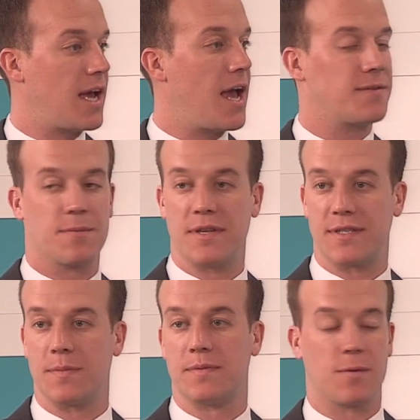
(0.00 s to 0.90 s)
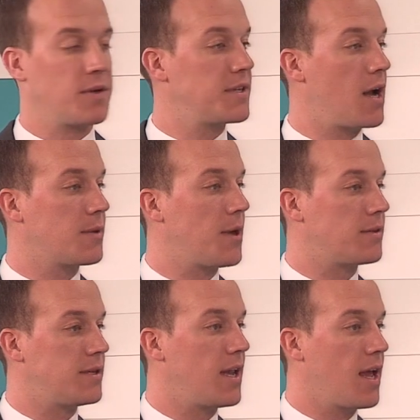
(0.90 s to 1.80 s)
I have some of these symptoms that we talked
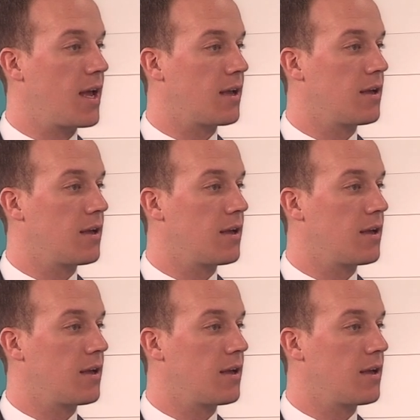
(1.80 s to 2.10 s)
about today,